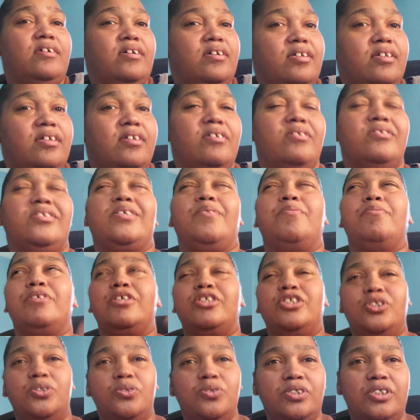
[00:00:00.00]
you know, some of the
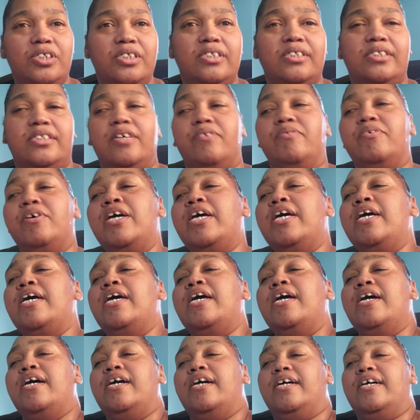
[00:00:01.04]
juices and stuff
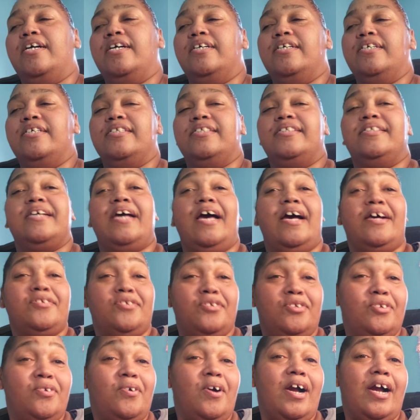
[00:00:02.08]
Cause as
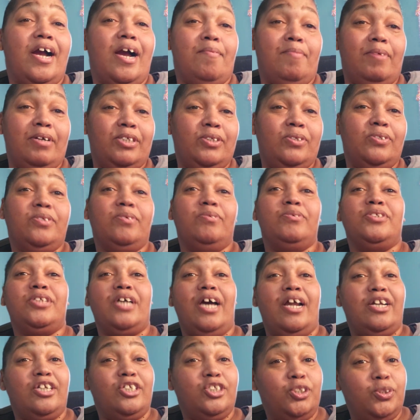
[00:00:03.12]
you know, I got my juice. I'm
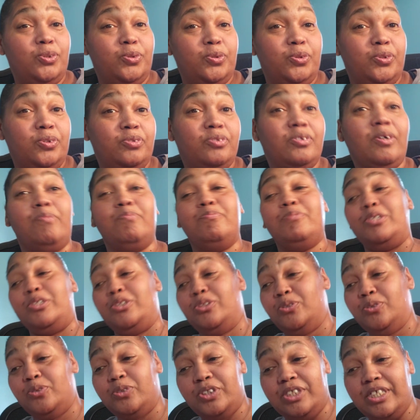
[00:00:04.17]
trying to juice. I'm be
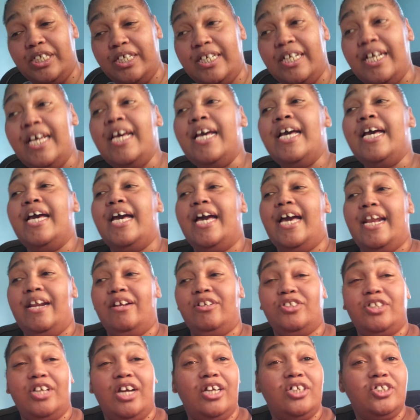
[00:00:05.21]
juicing, and I'm
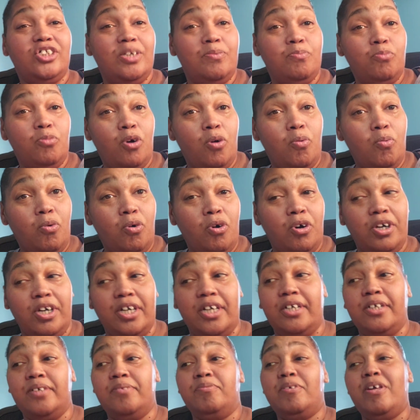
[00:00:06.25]
trying to drink more
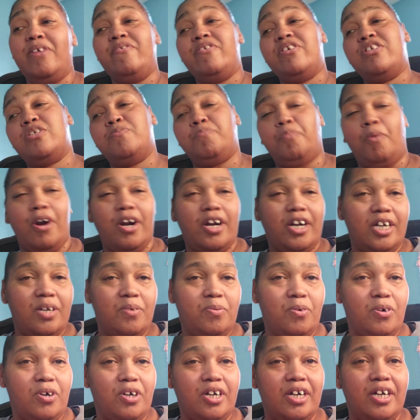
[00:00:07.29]
water. Even sparkly
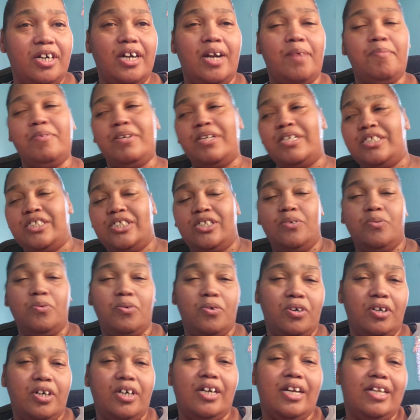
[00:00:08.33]
water. I mean, it's still
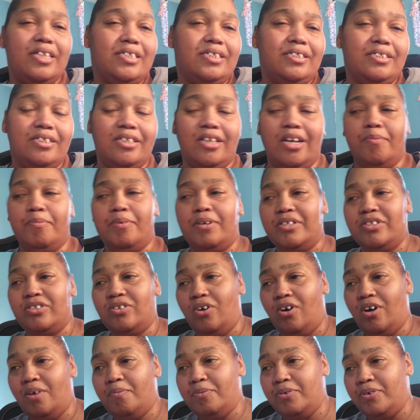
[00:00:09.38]
water. It's you know, I mean, it doesn't
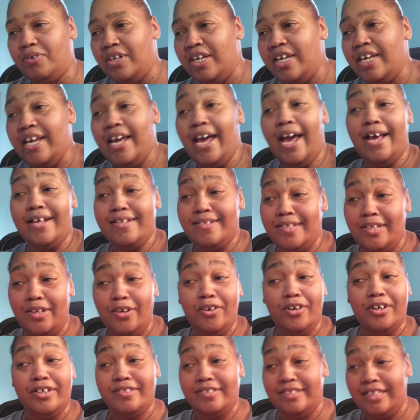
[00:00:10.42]
harm you. Has
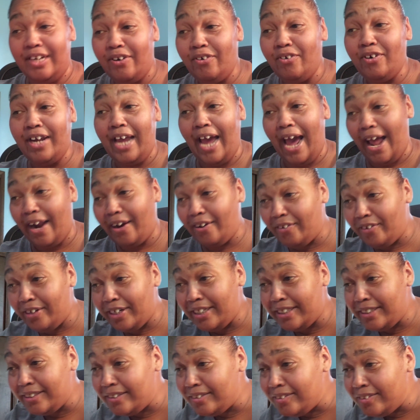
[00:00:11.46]
zero zero
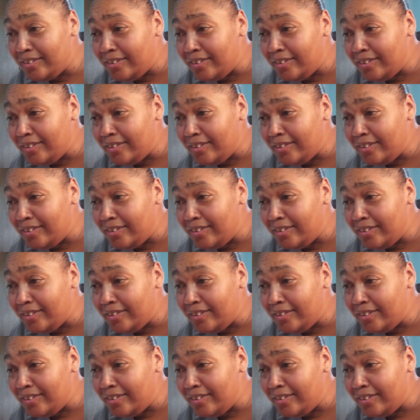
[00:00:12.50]
calories,